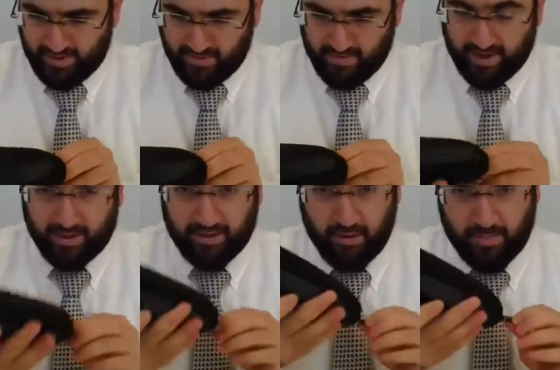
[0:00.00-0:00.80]
All right,
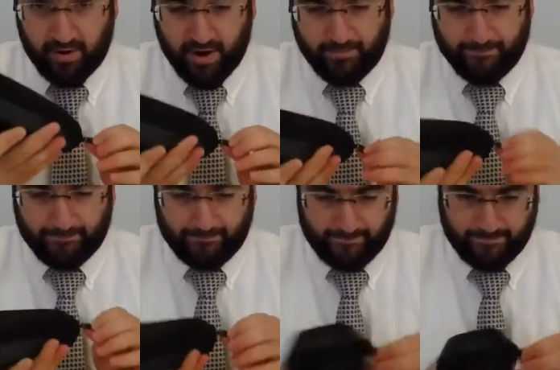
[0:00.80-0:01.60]
let's open her up.
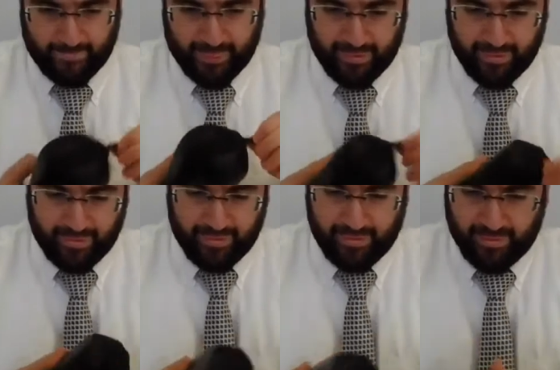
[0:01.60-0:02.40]

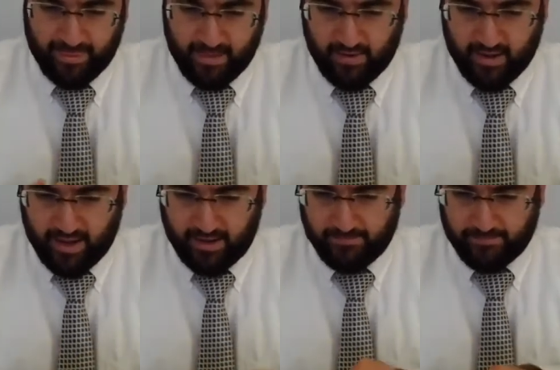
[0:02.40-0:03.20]

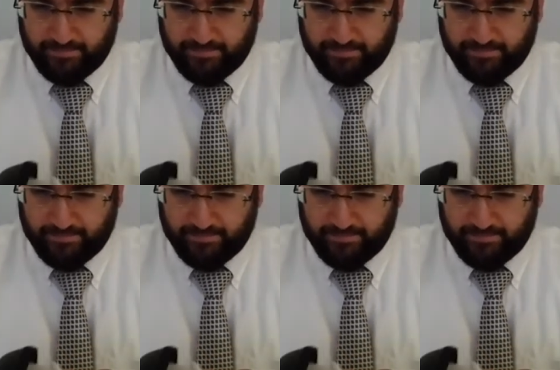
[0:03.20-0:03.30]
Okay.